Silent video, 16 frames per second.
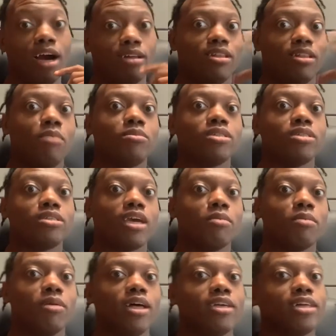I'm bald and
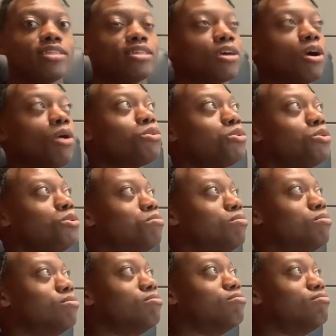got a goatee.
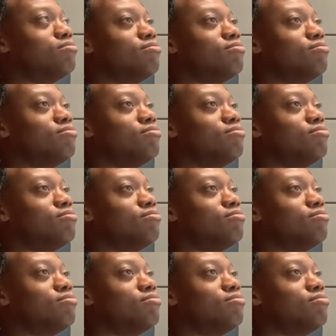Shit.